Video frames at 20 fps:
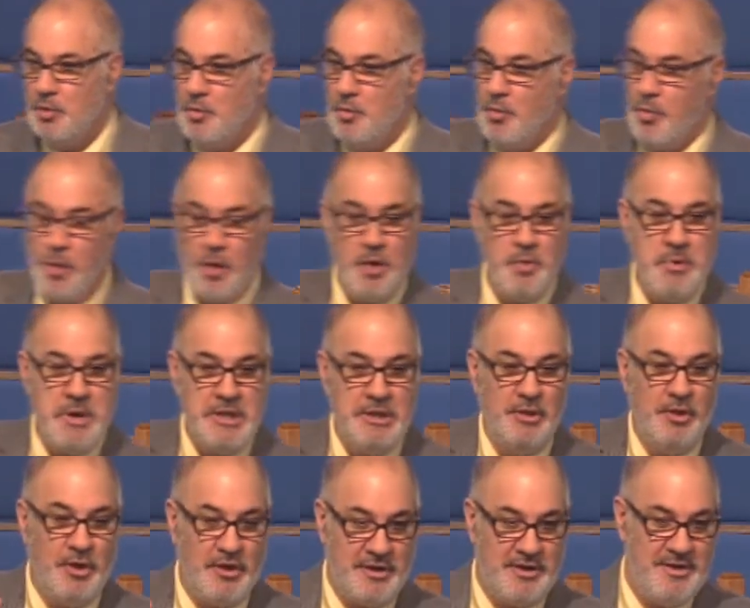Where do we
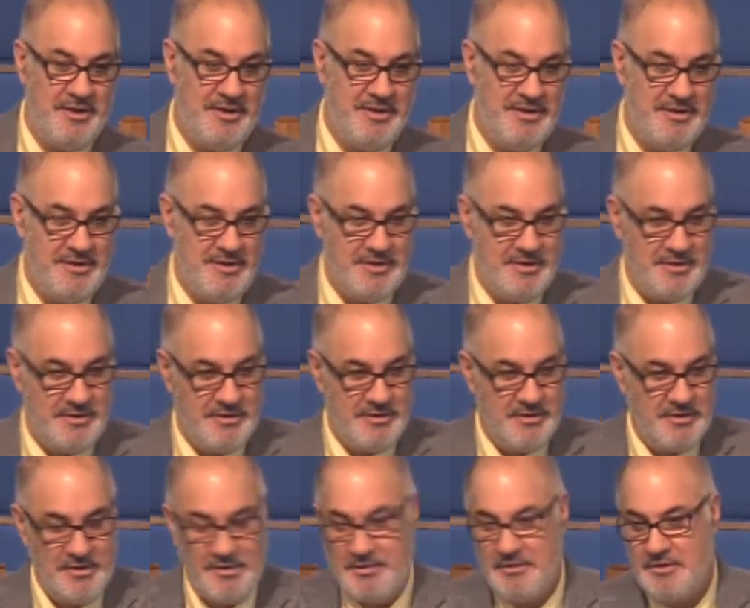look
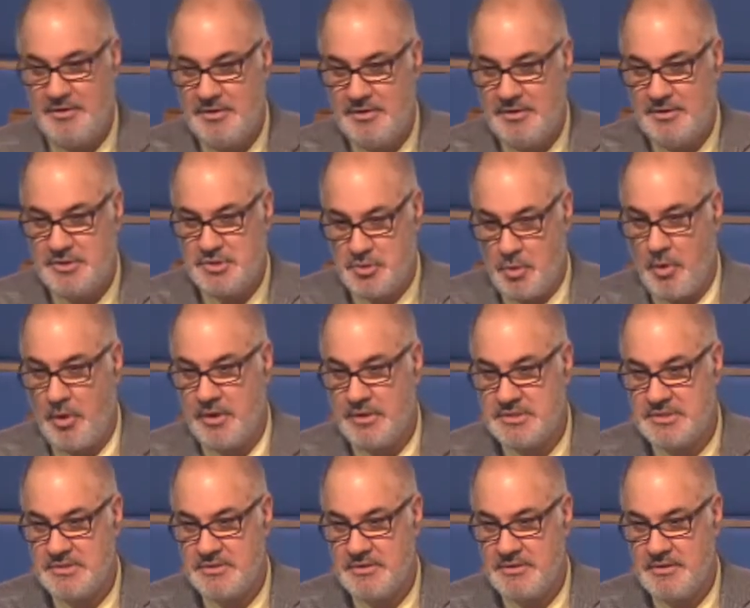
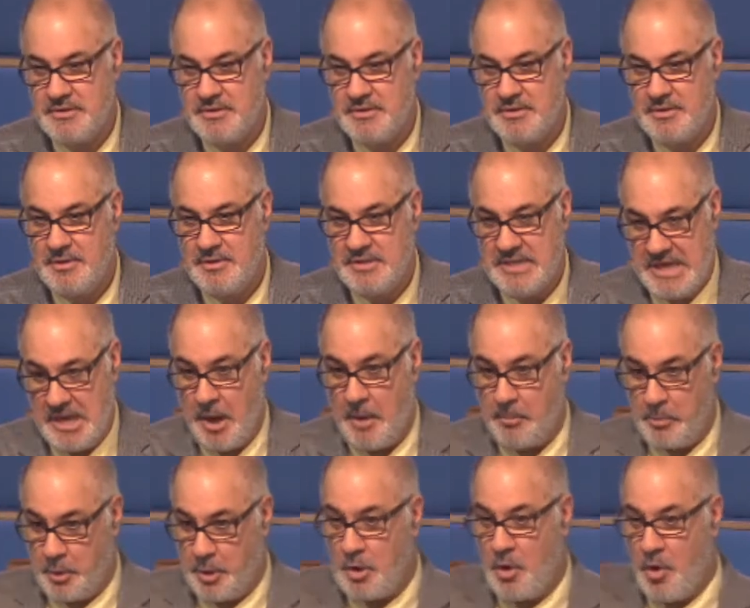towards? The
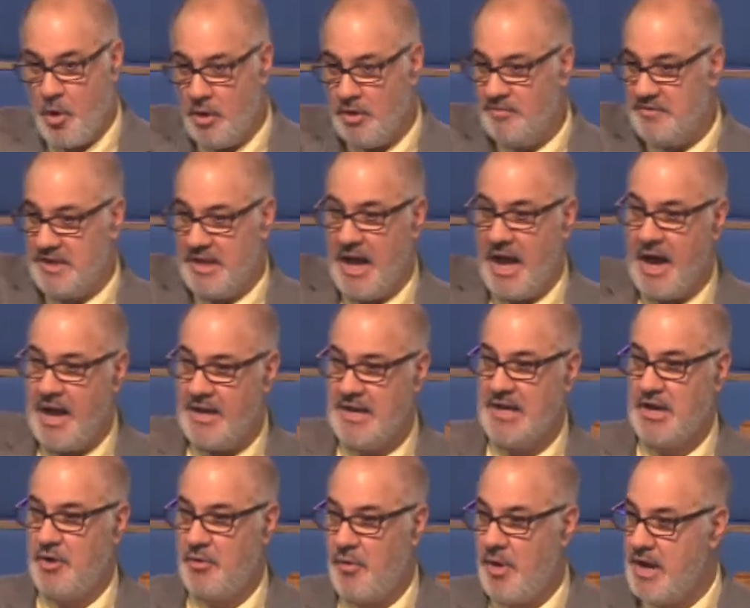upward call of God
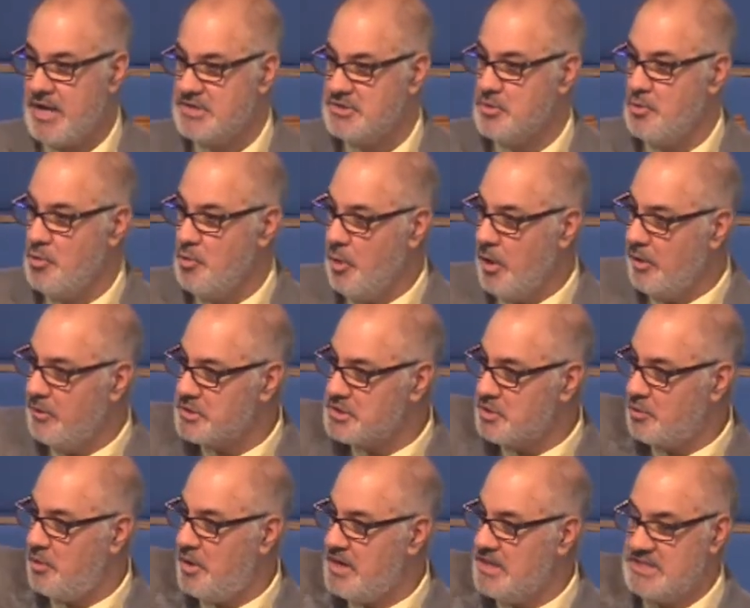in Christ. Where is
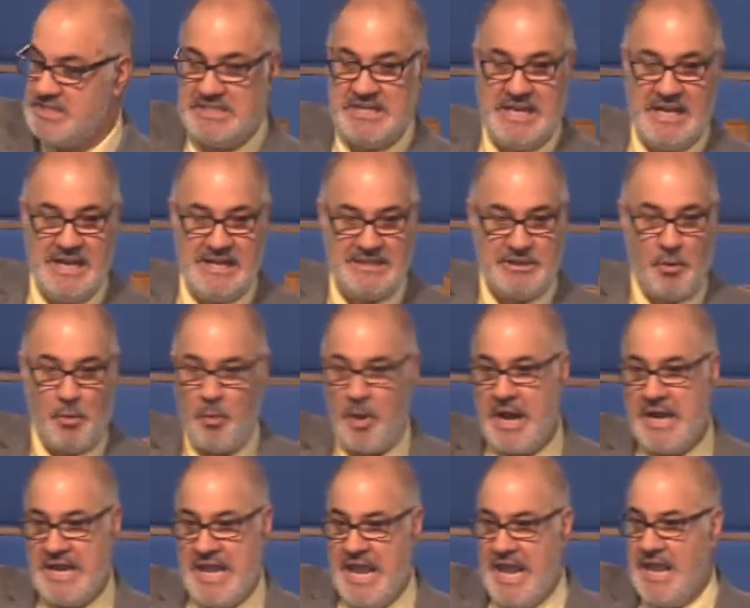Christ seated? At the
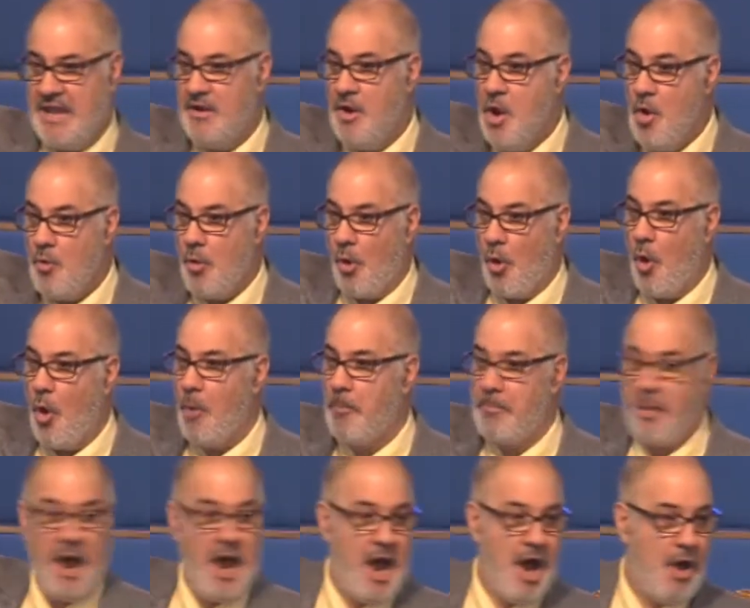right hand, where all
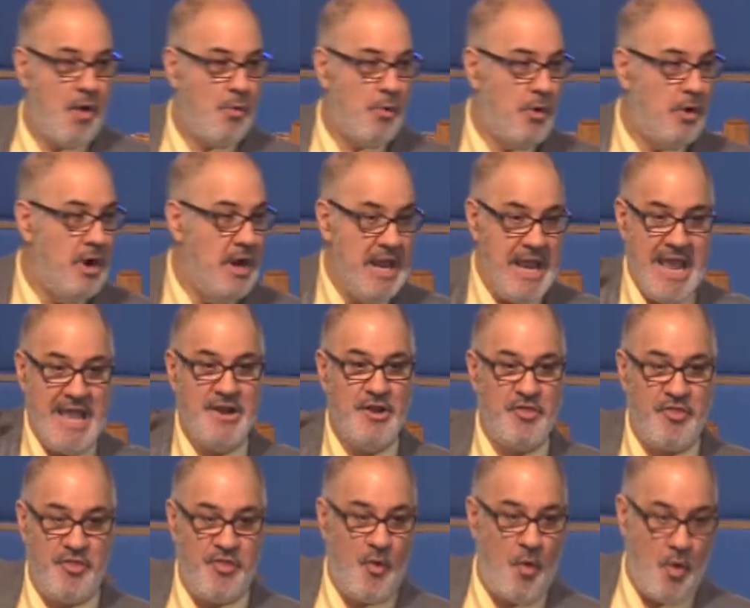power and
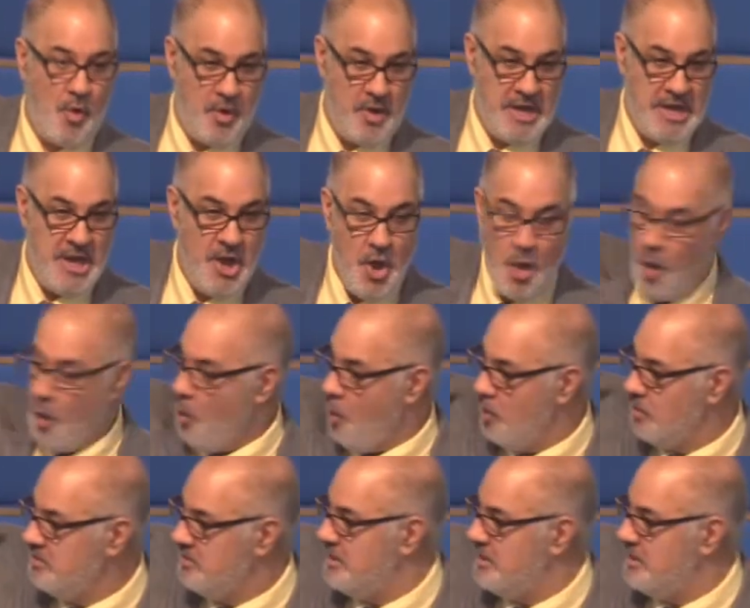authority, all